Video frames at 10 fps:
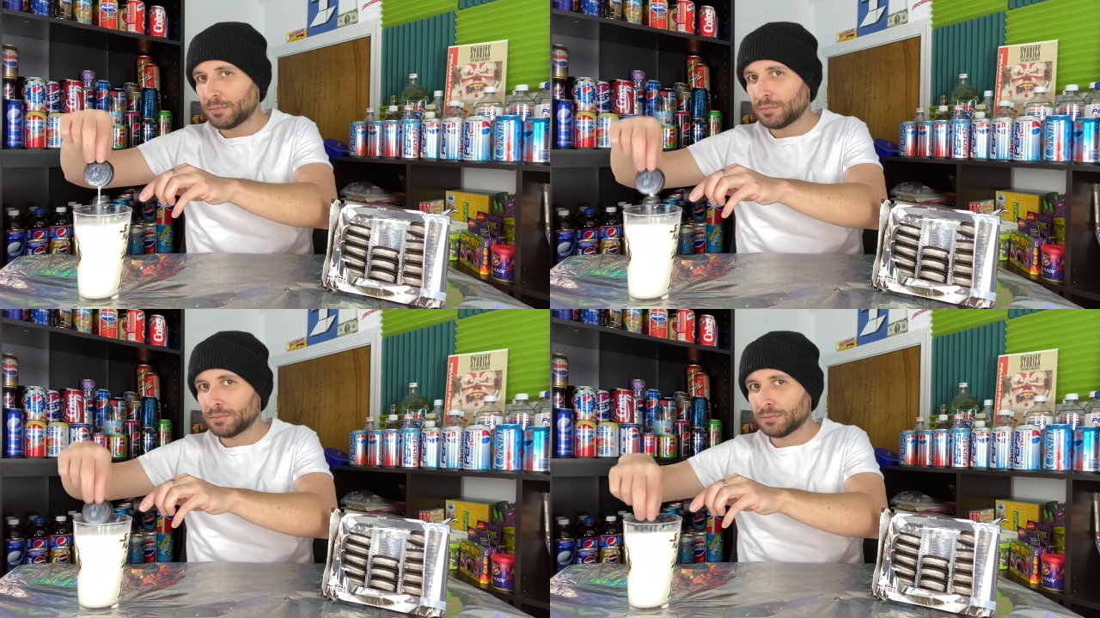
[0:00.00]

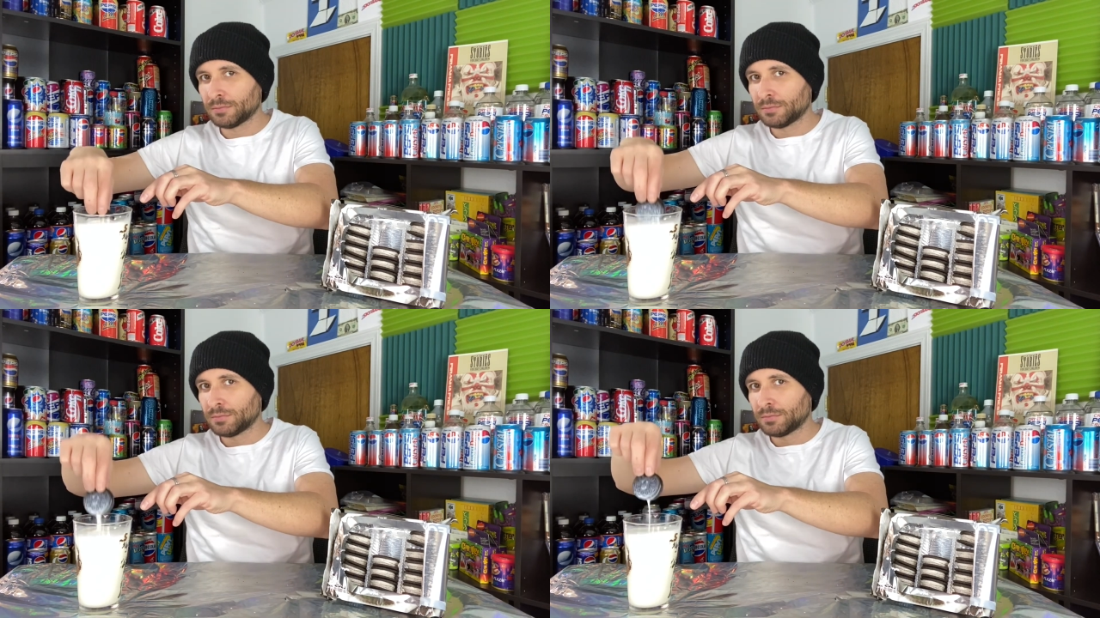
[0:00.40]

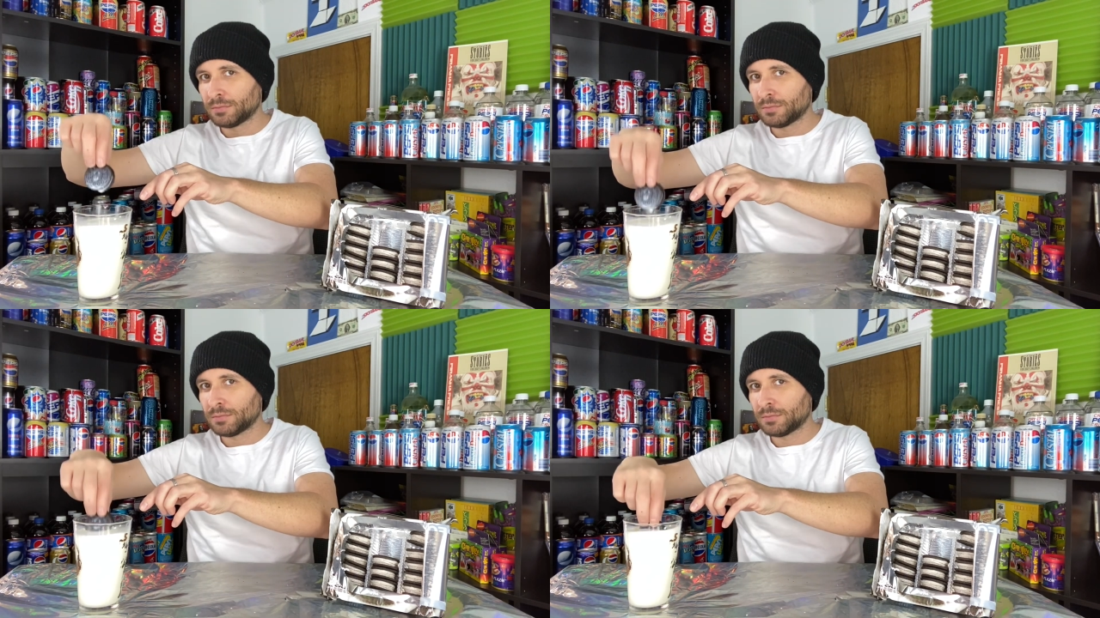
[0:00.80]

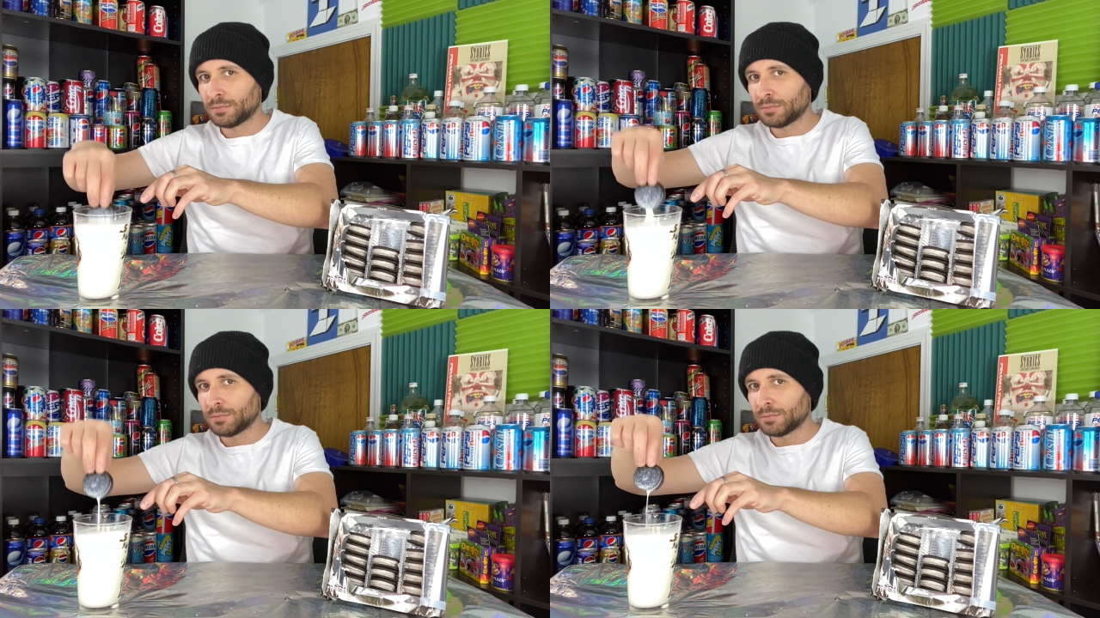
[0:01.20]

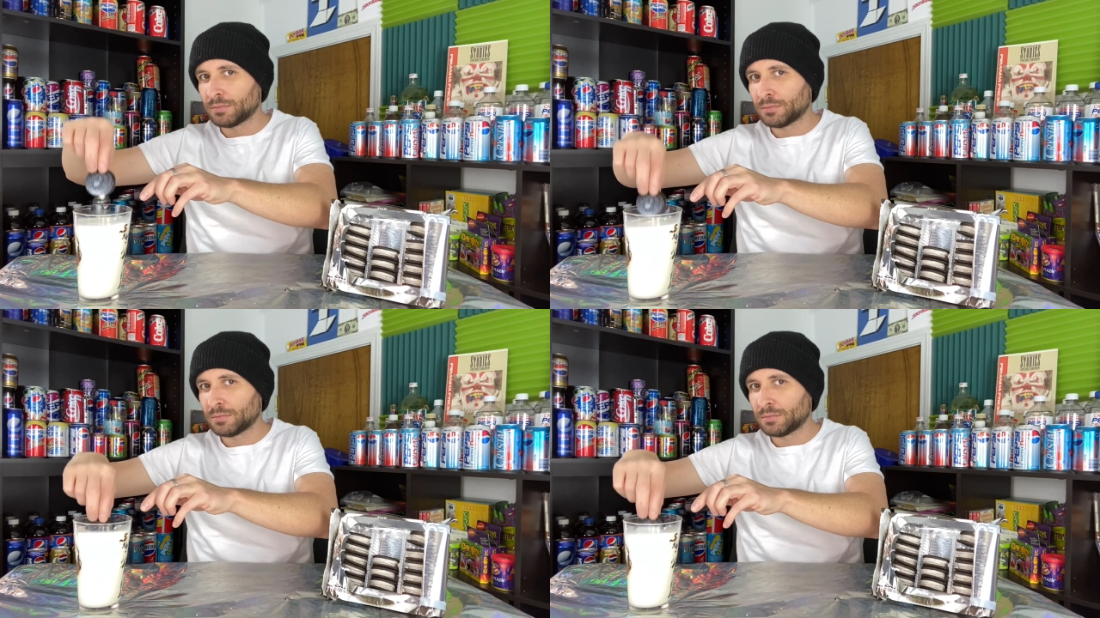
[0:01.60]

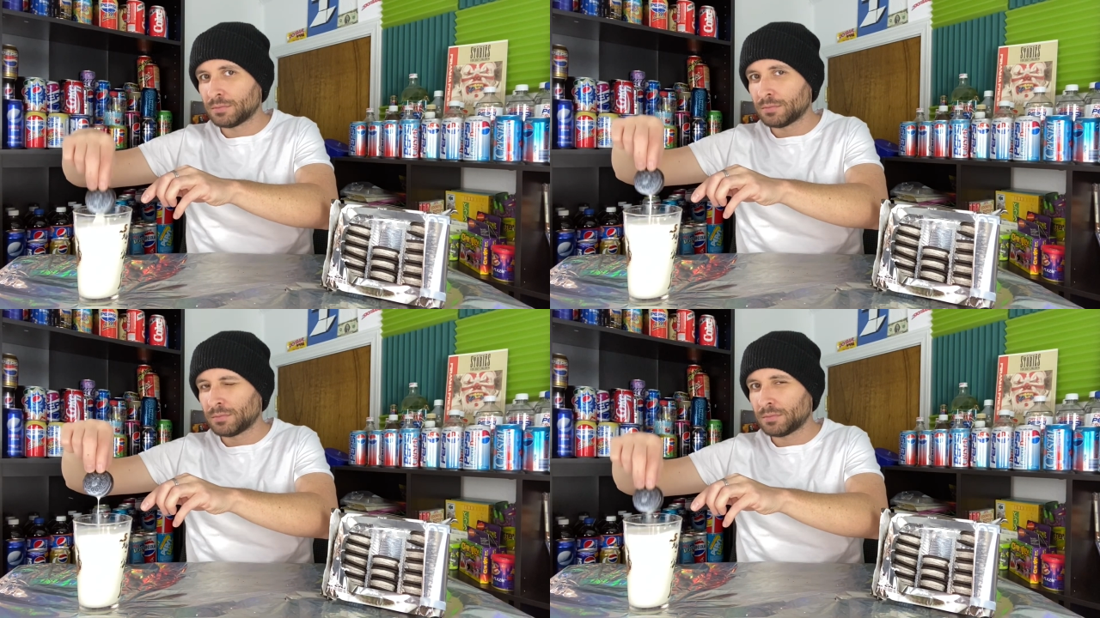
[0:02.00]

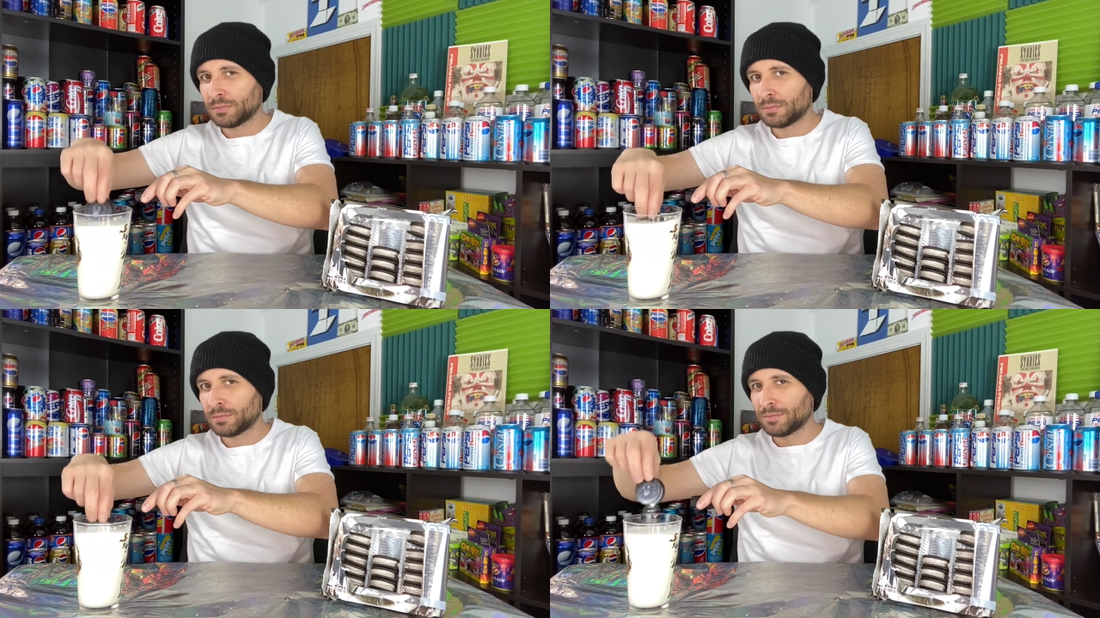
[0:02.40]

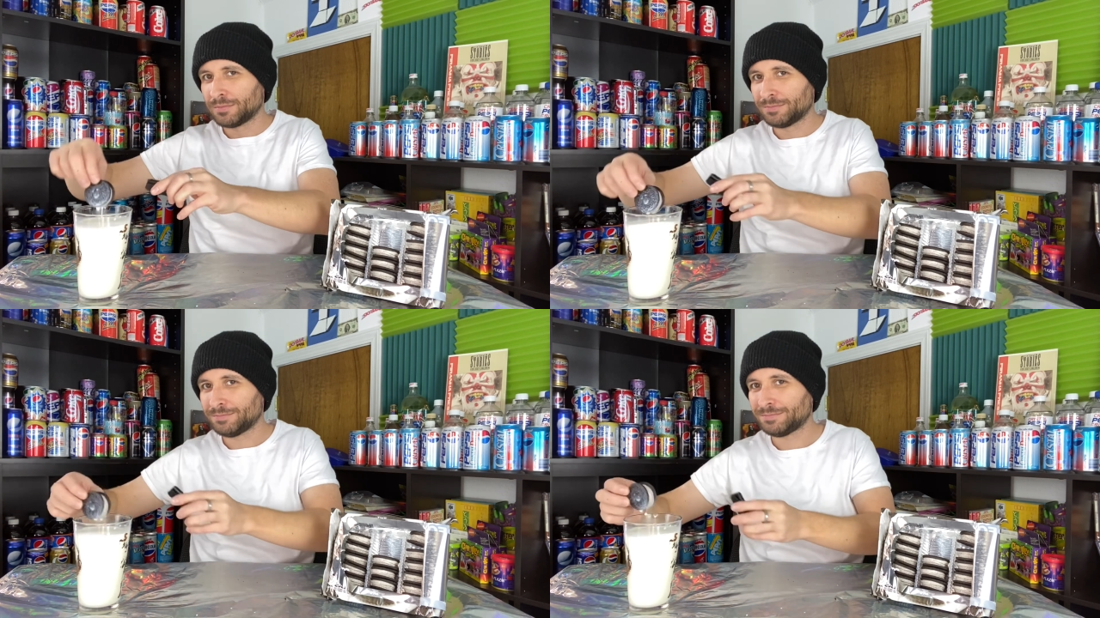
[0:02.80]

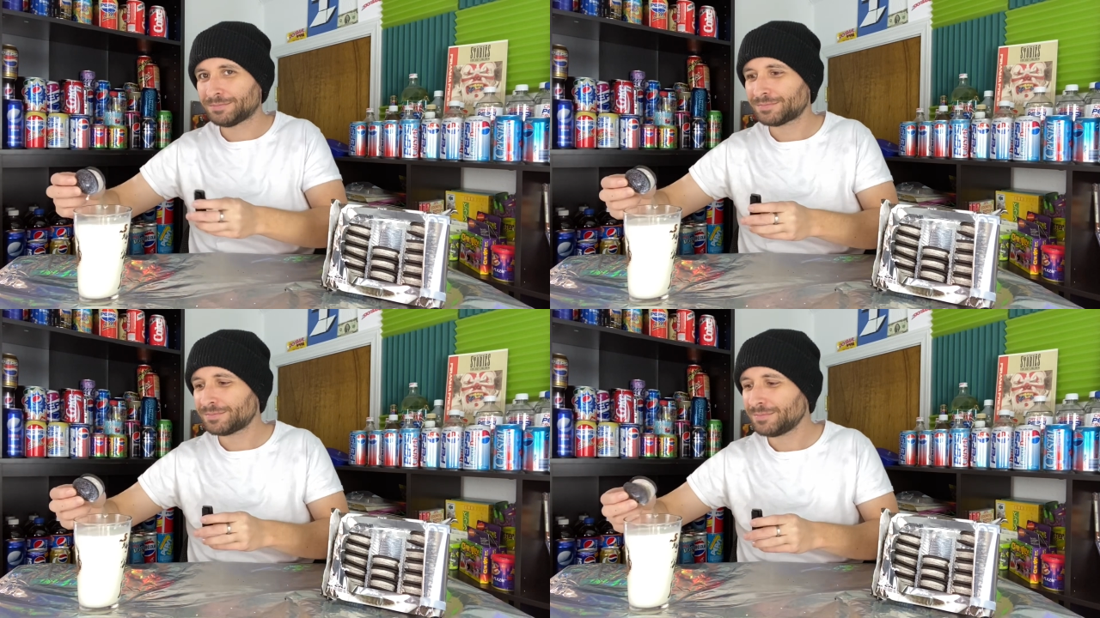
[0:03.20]
No one is speaking in this clip.